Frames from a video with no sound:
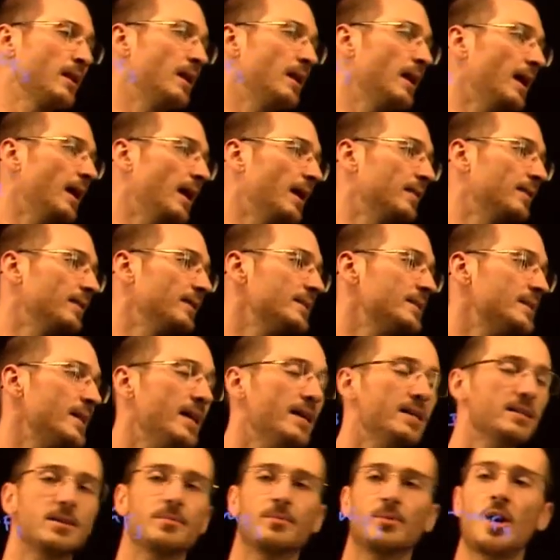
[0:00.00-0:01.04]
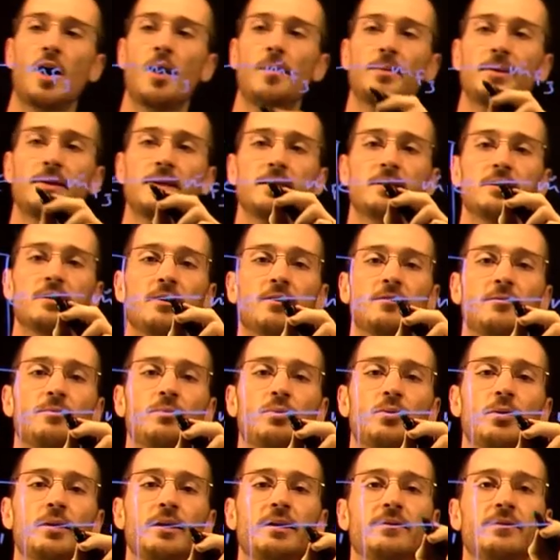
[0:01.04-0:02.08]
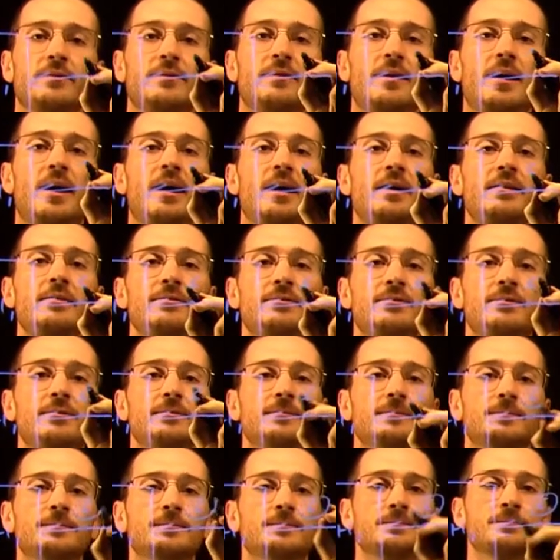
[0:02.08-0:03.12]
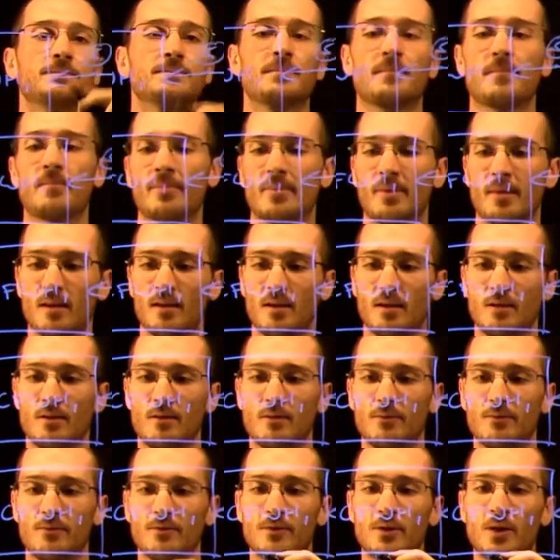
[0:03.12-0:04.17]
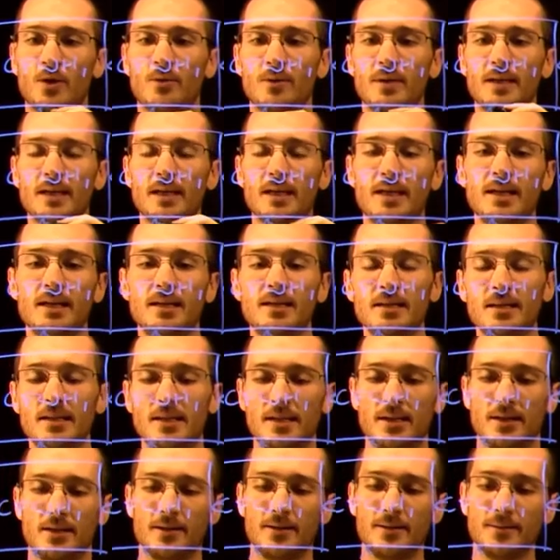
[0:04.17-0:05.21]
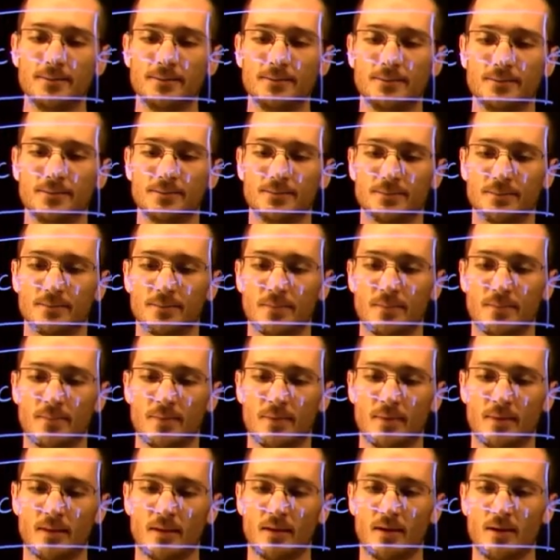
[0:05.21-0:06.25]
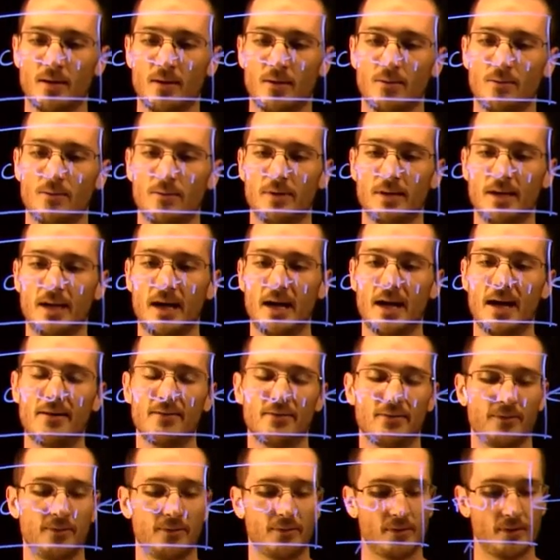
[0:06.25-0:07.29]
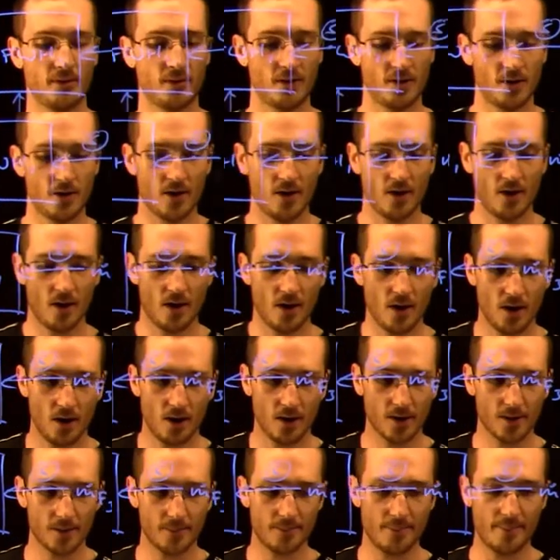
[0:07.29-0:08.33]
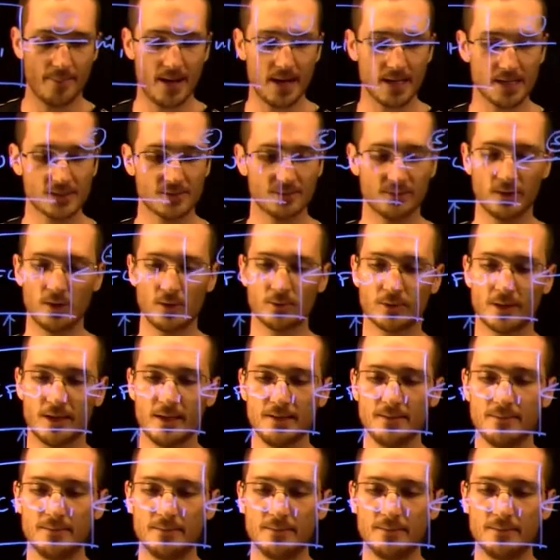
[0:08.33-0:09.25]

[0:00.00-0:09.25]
and this has the properties of 0.5. Flowing in here, we have our mass flow rate